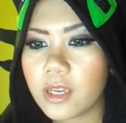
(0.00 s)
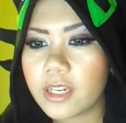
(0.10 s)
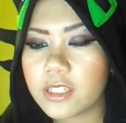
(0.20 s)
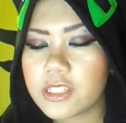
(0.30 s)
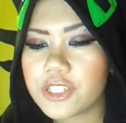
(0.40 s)

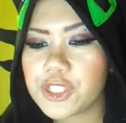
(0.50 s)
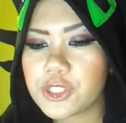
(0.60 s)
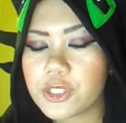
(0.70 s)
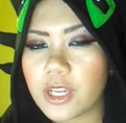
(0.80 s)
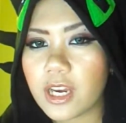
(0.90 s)
in addition
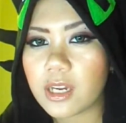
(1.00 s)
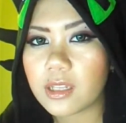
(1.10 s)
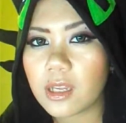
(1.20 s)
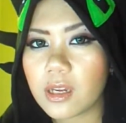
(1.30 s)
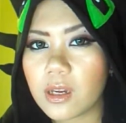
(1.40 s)
to
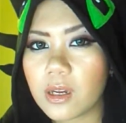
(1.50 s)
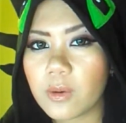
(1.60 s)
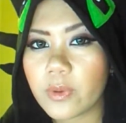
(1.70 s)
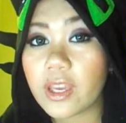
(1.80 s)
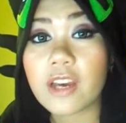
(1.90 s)
that,
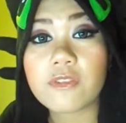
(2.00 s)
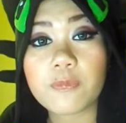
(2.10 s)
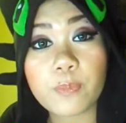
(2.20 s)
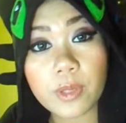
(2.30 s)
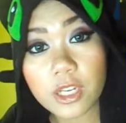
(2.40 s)
we have
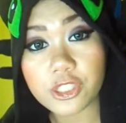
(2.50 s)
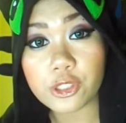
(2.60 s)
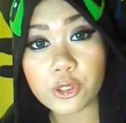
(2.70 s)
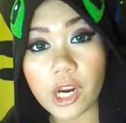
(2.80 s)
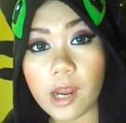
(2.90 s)

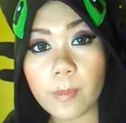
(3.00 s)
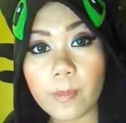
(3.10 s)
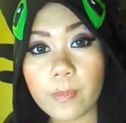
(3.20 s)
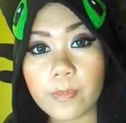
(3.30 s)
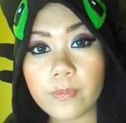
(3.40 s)
Plush Trap,
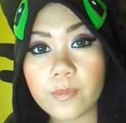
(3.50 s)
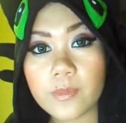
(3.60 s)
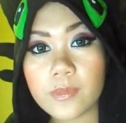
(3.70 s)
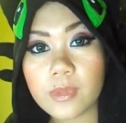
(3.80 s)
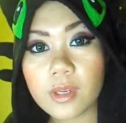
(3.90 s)

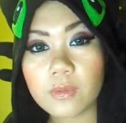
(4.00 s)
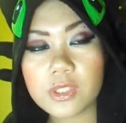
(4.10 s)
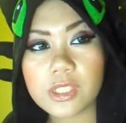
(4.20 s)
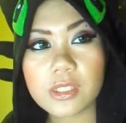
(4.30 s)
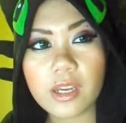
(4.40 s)

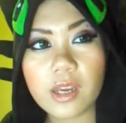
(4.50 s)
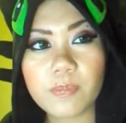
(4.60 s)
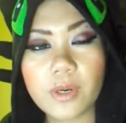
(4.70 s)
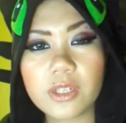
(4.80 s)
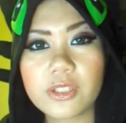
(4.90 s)
which is like a
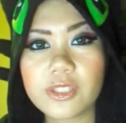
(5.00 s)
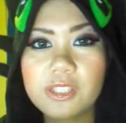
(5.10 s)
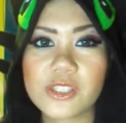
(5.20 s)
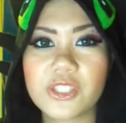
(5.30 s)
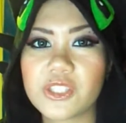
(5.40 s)
bonus
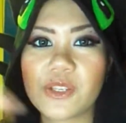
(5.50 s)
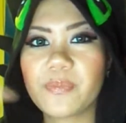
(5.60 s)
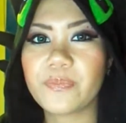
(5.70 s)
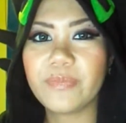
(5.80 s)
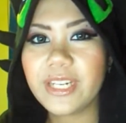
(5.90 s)

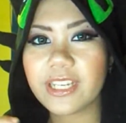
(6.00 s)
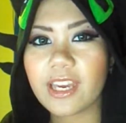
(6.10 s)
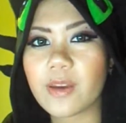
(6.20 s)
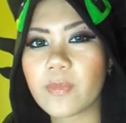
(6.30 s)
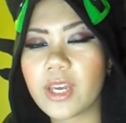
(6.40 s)

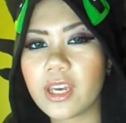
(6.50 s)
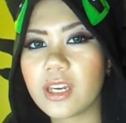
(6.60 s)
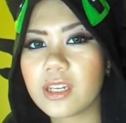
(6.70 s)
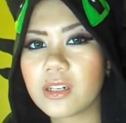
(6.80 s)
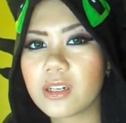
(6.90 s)
minigame.
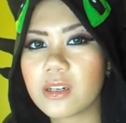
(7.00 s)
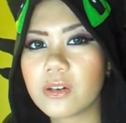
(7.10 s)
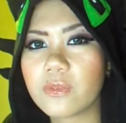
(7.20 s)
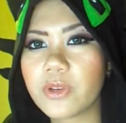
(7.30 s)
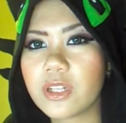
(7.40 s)
And
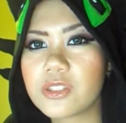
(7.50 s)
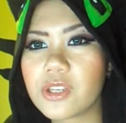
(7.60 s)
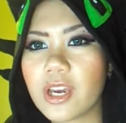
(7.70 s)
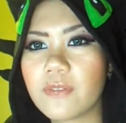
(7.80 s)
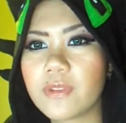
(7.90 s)
we
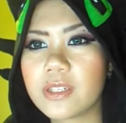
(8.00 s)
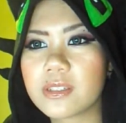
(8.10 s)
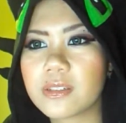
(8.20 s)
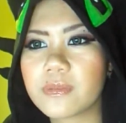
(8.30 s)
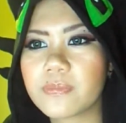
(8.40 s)
also have
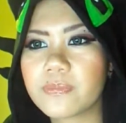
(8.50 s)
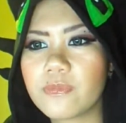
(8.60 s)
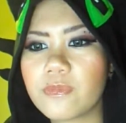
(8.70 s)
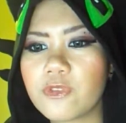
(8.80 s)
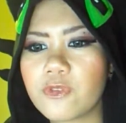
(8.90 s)
the
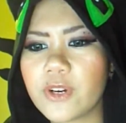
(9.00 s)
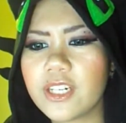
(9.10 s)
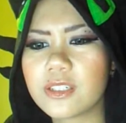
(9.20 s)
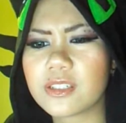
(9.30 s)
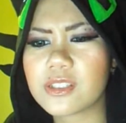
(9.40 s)

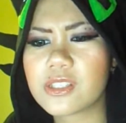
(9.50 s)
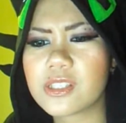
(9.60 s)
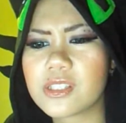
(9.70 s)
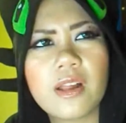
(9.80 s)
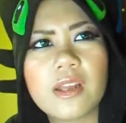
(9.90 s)
Freddles
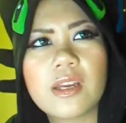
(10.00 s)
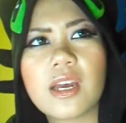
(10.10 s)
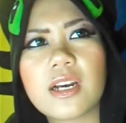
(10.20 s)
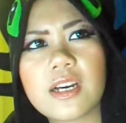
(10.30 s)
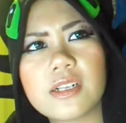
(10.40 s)

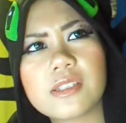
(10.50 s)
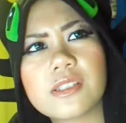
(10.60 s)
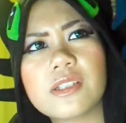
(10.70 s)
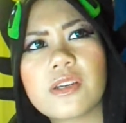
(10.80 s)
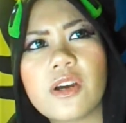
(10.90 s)
as
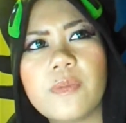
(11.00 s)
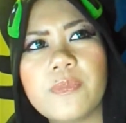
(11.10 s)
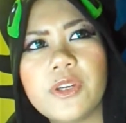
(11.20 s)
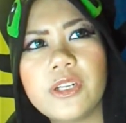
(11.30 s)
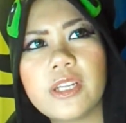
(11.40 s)
the
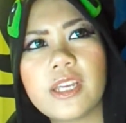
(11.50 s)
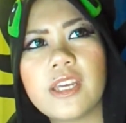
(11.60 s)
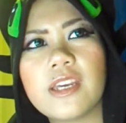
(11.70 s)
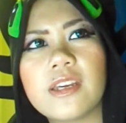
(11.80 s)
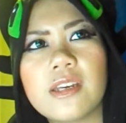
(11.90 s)

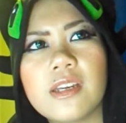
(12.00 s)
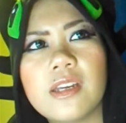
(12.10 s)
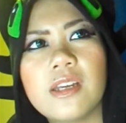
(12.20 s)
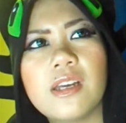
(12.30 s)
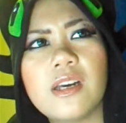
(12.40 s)
community
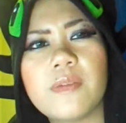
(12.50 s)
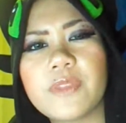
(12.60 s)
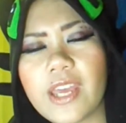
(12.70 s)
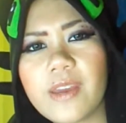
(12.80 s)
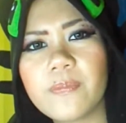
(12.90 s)

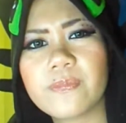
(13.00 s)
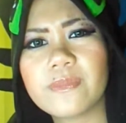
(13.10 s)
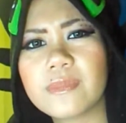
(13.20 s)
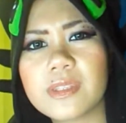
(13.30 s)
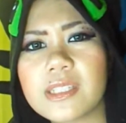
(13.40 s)
named
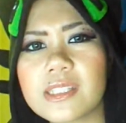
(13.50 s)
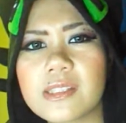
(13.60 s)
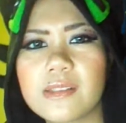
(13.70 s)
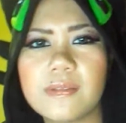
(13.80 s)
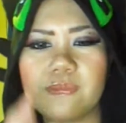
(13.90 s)
the
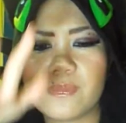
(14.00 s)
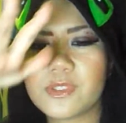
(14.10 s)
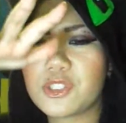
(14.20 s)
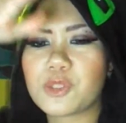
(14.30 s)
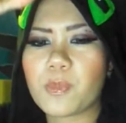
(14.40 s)

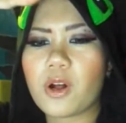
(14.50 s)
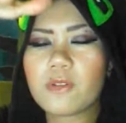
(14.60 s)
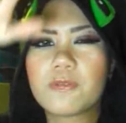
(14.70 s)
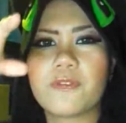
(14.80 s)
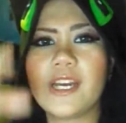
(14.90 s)

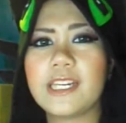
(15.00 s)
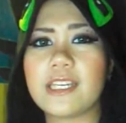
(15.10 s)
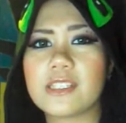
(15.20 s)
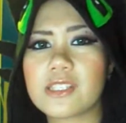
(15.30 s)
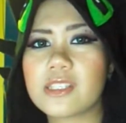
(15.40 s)
small
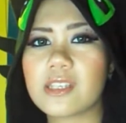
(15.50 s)
Freddies,